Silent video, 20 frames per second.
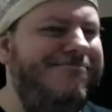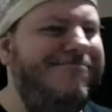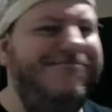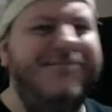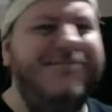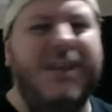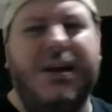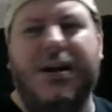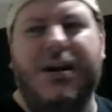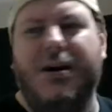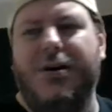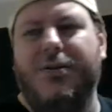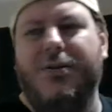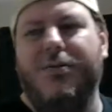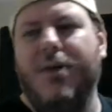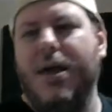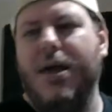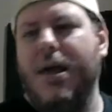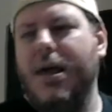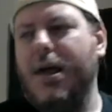
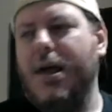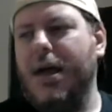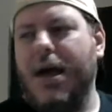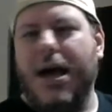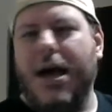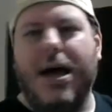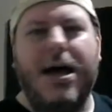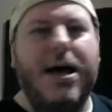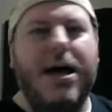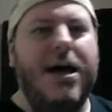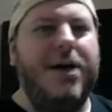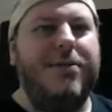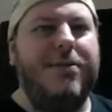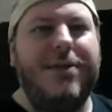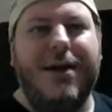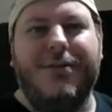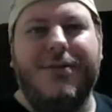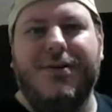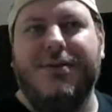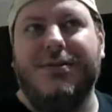
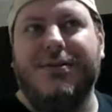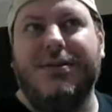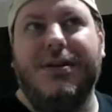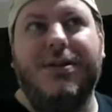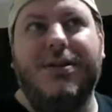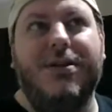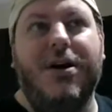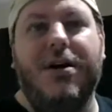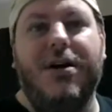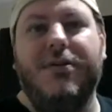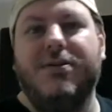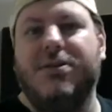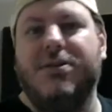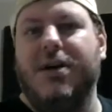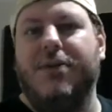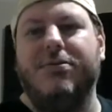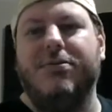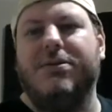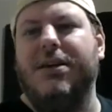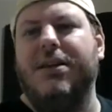never really thought of.
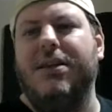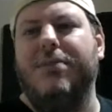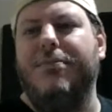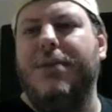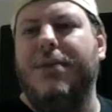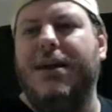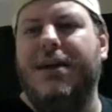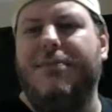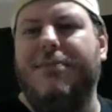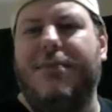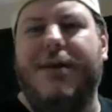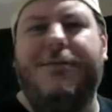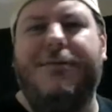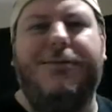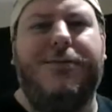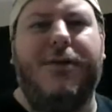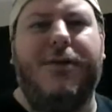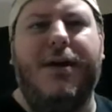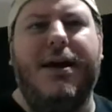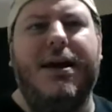So it was either me and my
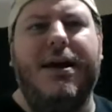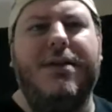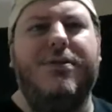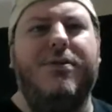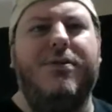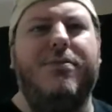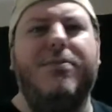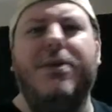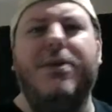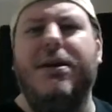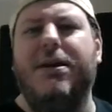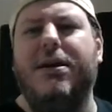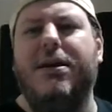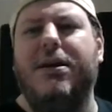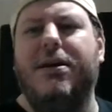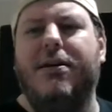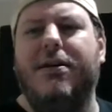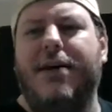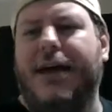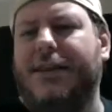friend or
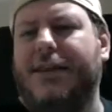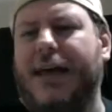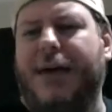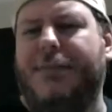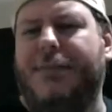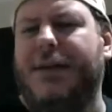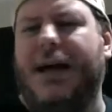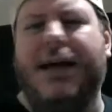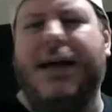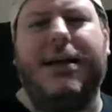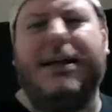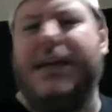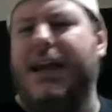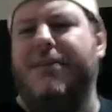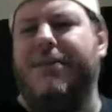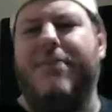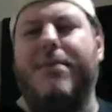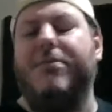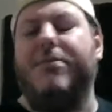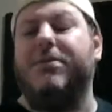me. I
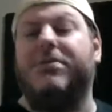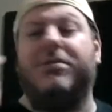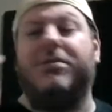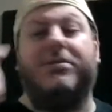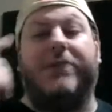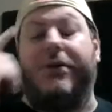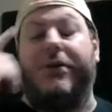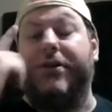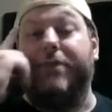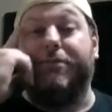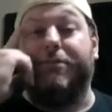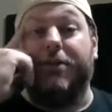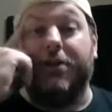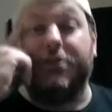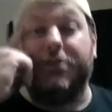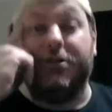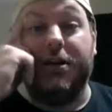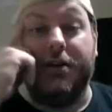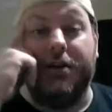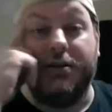can't remember. This is 30
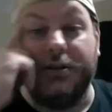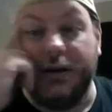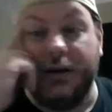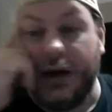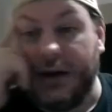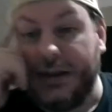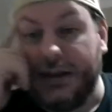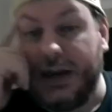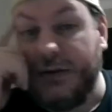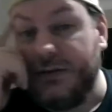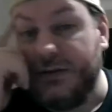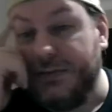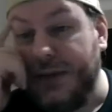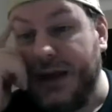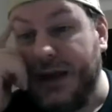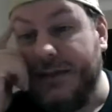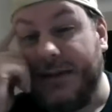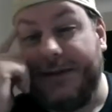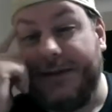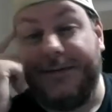plus years ago. I think it was
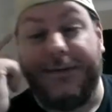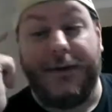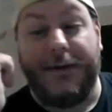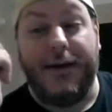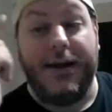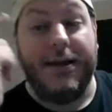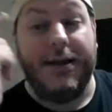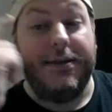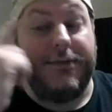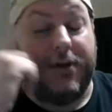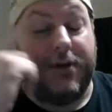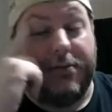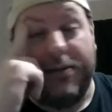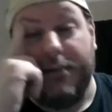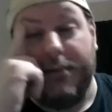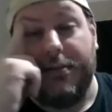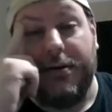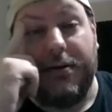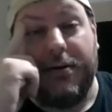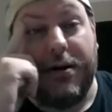me and my friend, if I
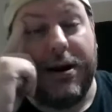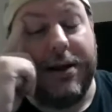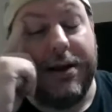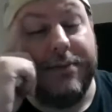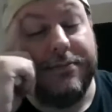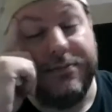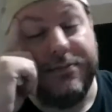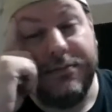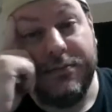remember right.